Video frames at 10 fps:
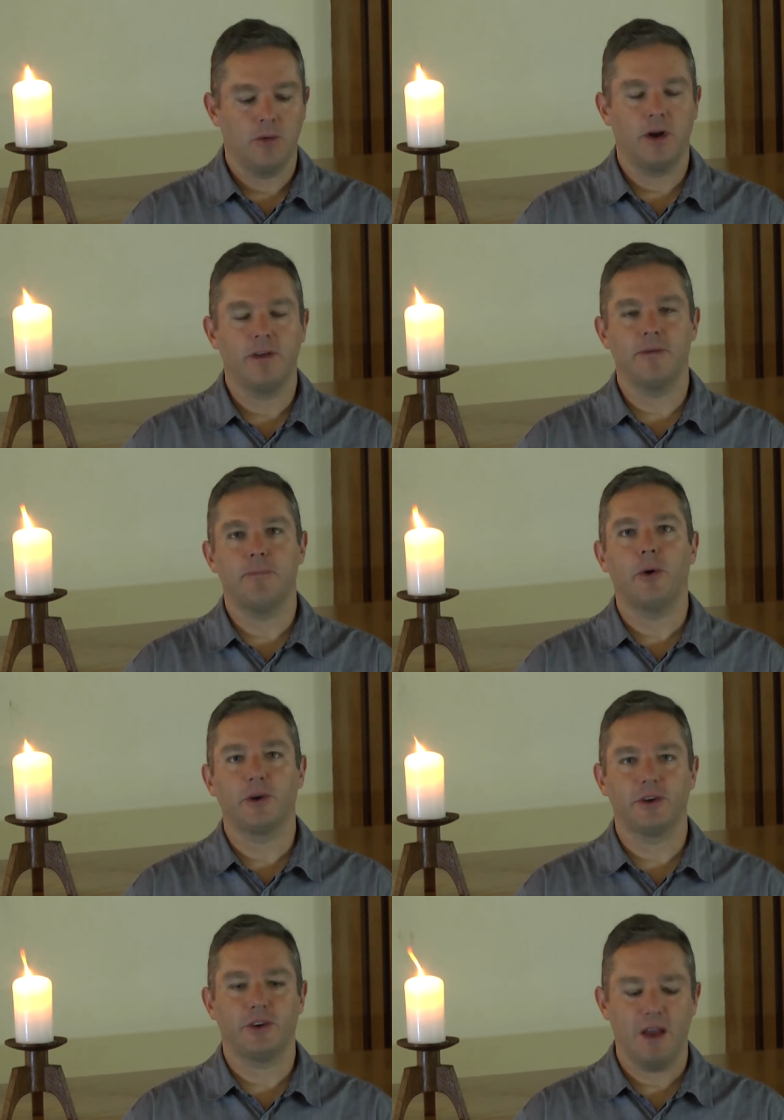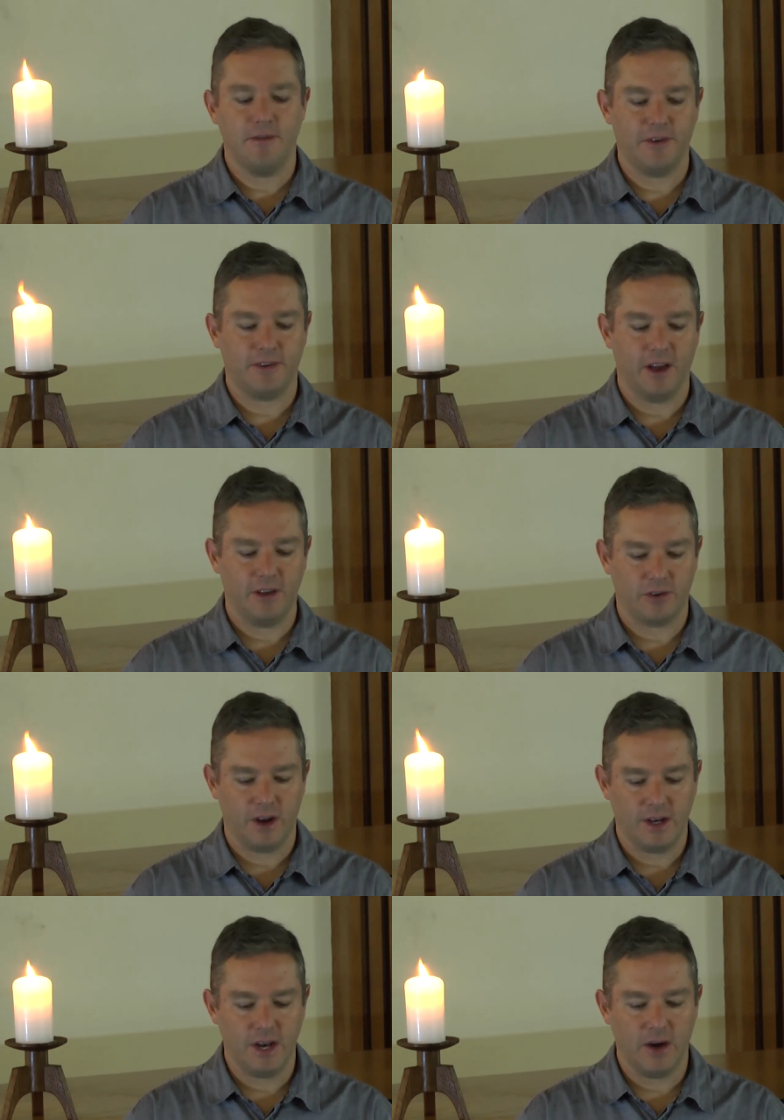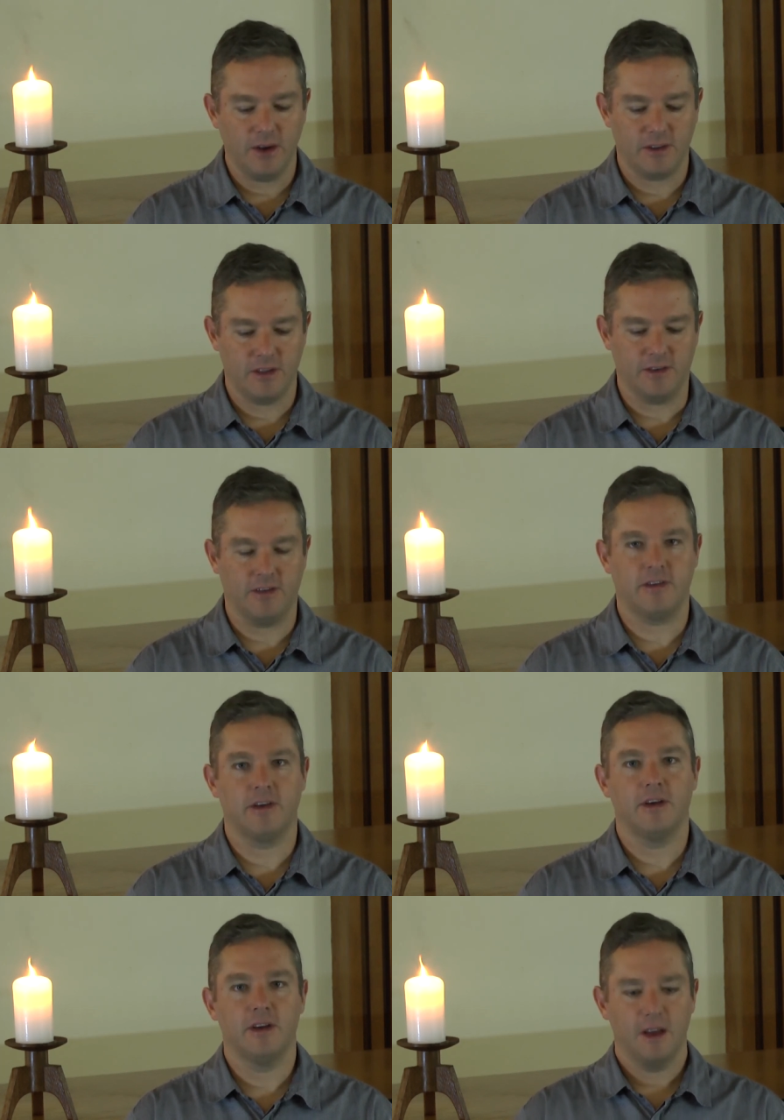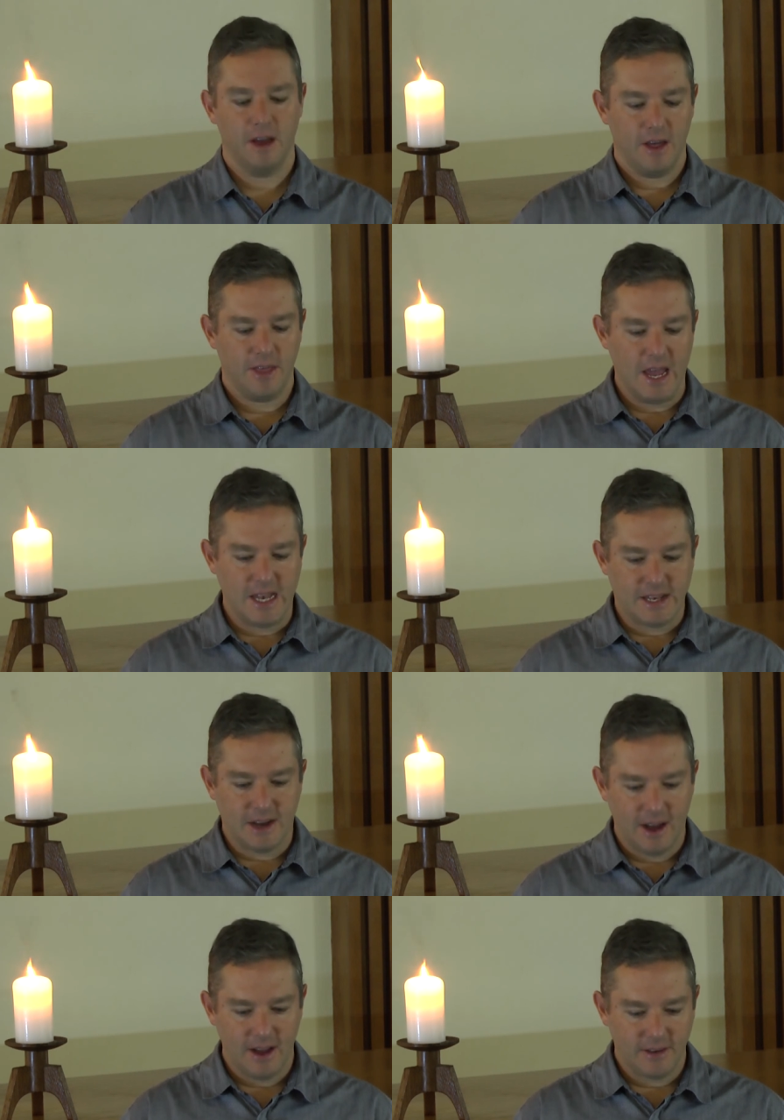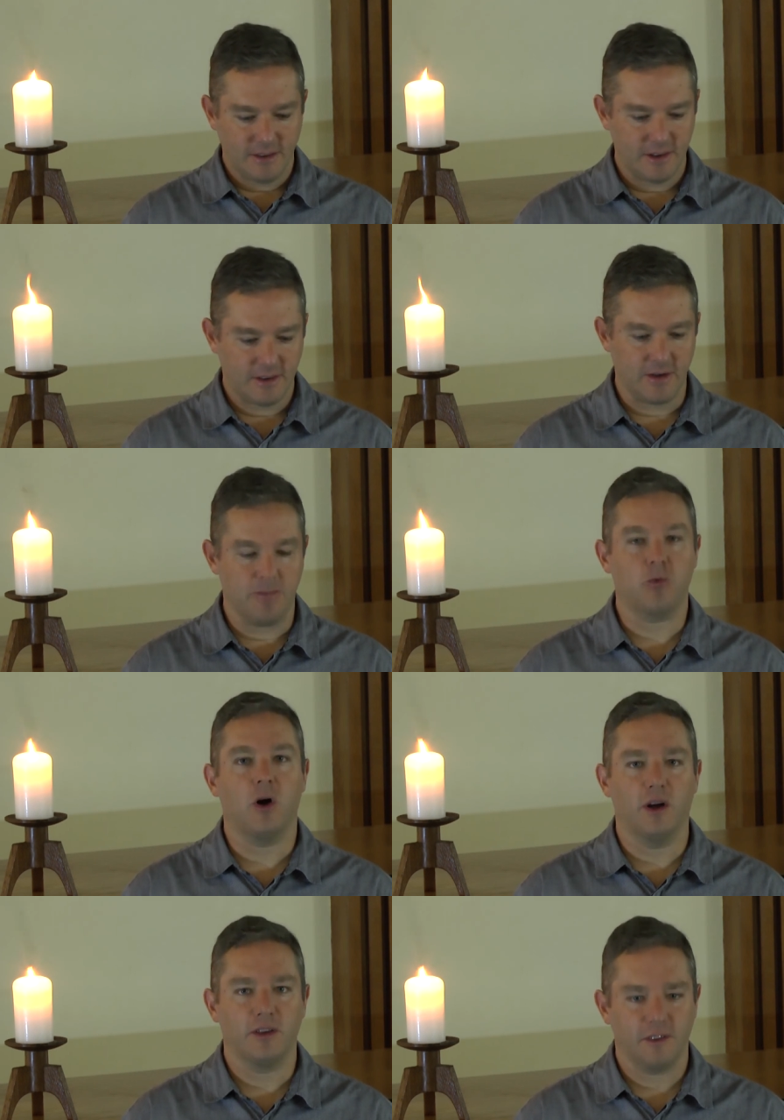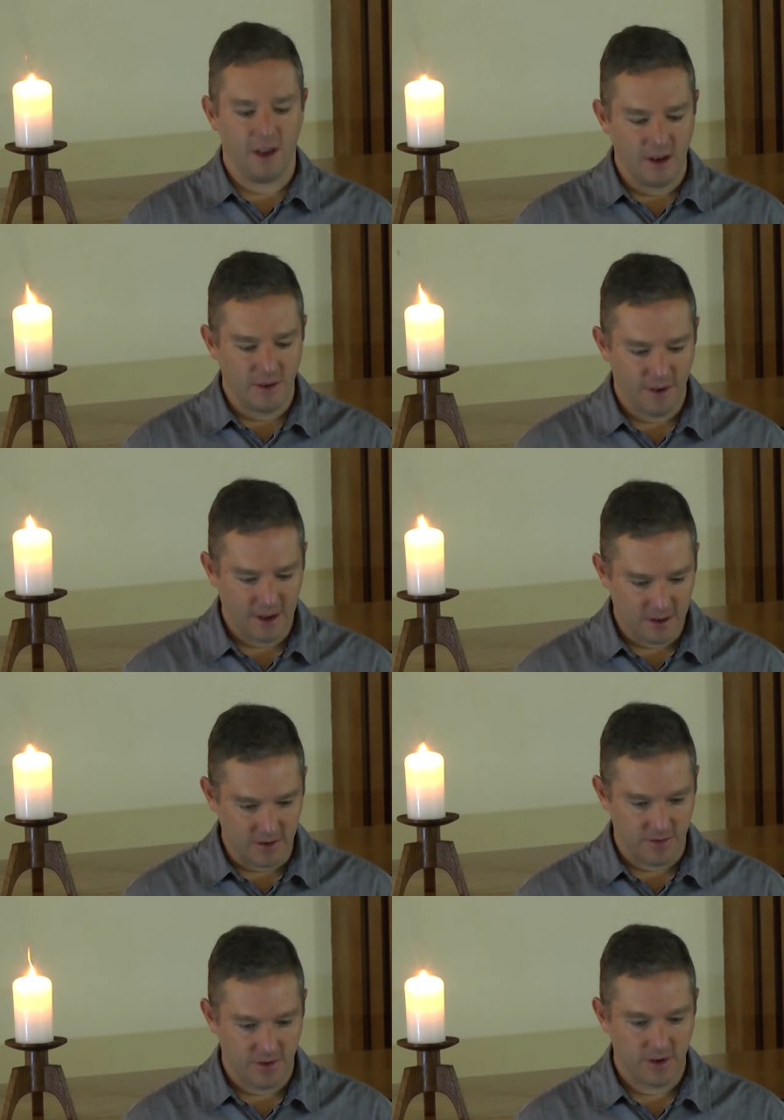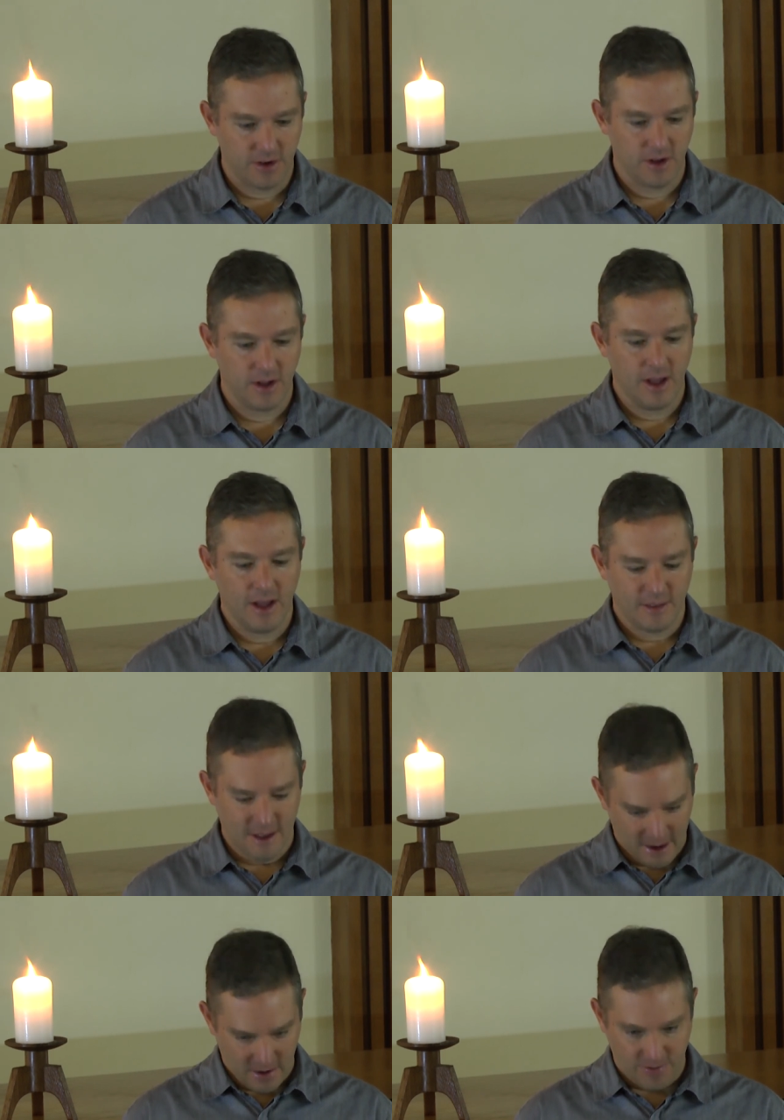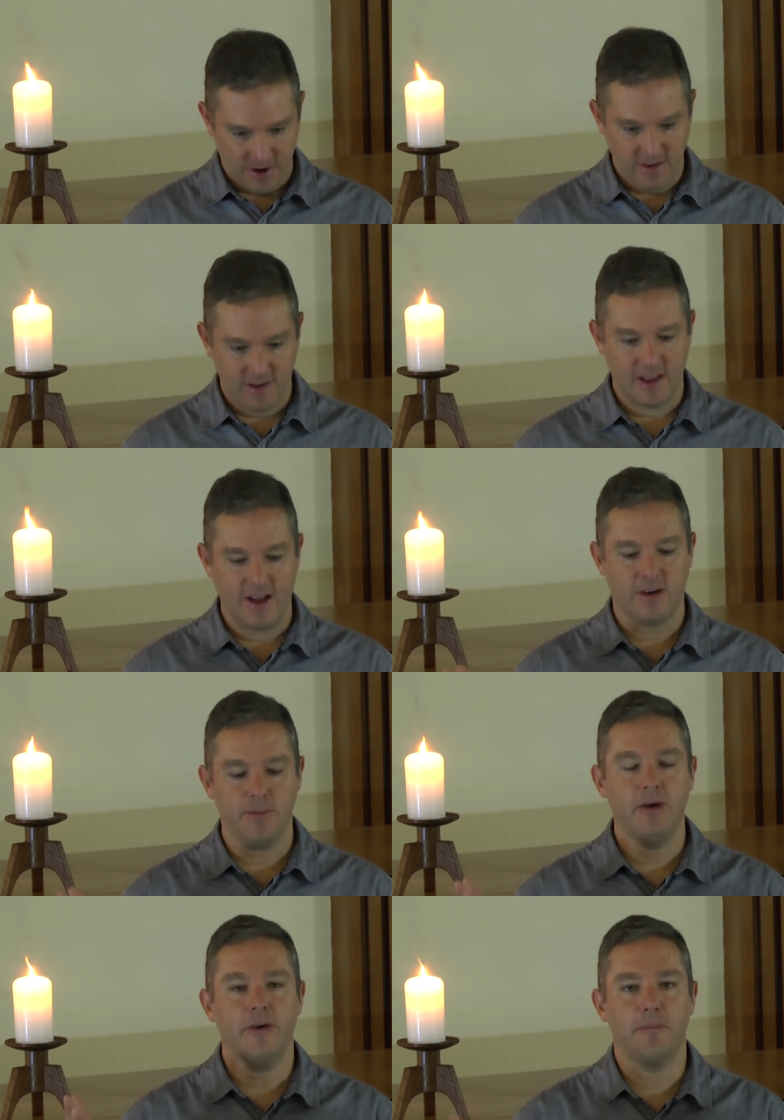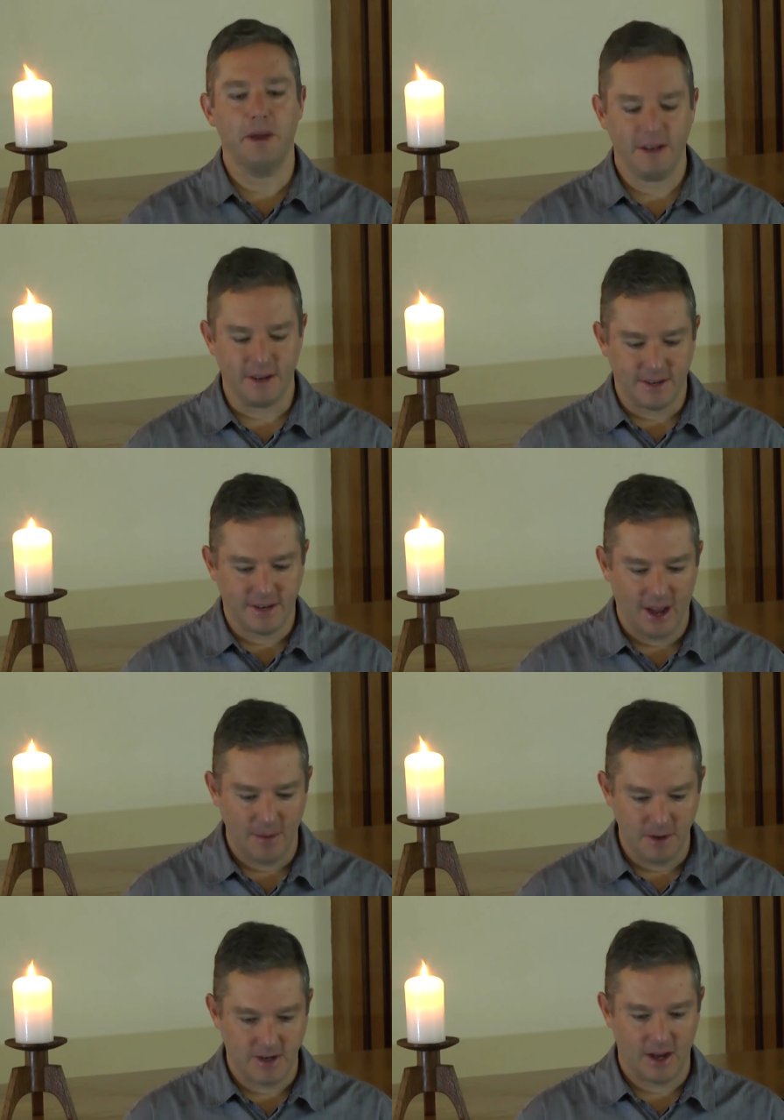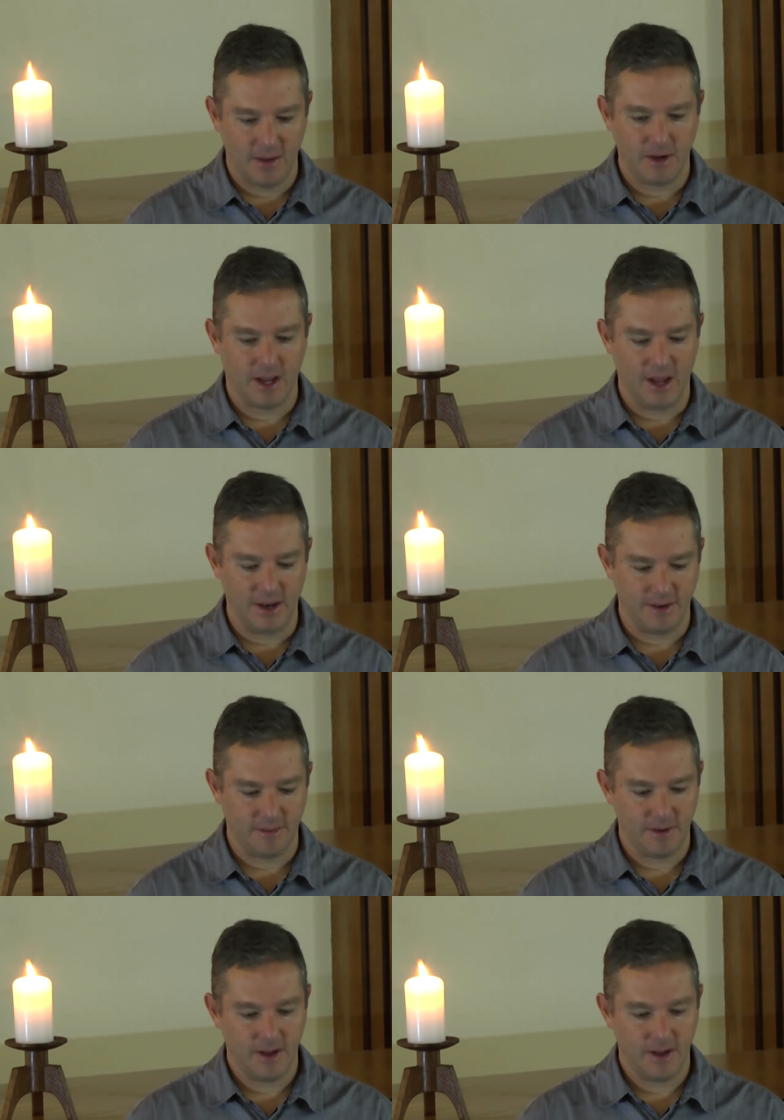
What is important to emphasize right now is this the entire system was ineffective. Sacrifices had to be repeated time and time again.